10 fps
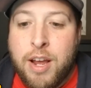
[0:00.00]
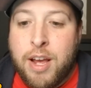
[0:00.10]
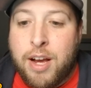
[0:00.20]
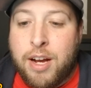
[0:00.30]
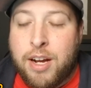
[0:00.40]

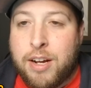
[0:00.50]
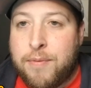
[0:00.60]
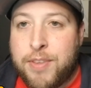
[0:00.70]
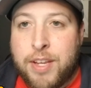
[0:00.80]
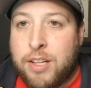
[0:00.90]

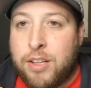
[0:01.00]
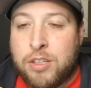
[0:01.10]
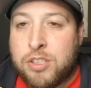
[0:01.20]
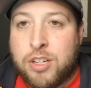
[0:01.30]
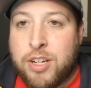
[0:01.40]
it
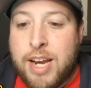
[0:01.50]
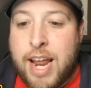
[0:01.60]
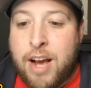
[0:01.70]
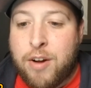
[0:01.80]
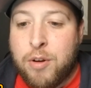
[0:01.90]
looks good
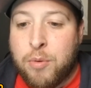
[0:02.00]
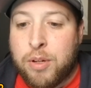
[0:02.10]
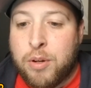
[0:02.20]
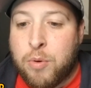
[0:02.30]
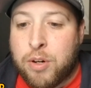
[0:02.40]
now. He
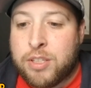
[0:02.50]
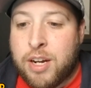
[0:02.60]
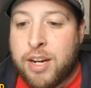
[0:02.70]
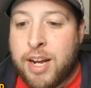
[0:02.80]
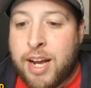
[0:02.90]
really worked
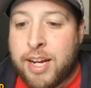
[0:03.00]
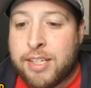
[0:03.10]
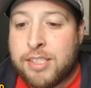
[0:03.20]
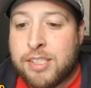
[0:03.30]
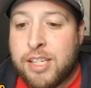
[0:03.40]
on it. I
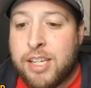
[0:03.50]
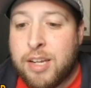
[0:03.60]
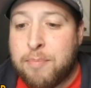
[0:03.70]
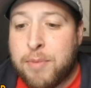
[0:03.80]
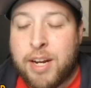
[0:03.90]
could see
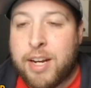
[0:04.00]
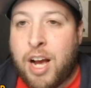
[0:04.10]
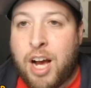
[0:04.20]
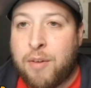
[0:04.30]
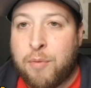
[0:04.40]
him getting
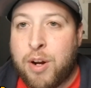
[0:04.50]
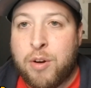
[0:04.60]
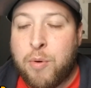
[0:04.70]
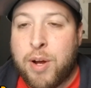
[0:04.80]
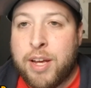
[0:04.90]
hot right
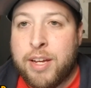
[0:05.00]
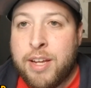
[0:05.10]
away